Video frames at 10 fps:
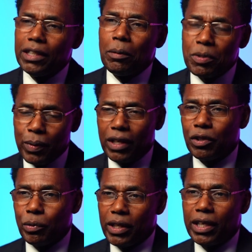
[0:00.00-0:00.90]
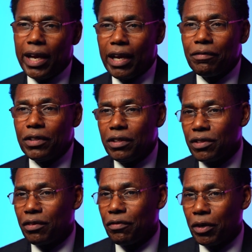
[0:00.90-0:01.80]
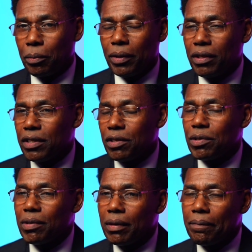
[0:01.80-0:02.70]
up spending 3.5 years in a federal penitentiary.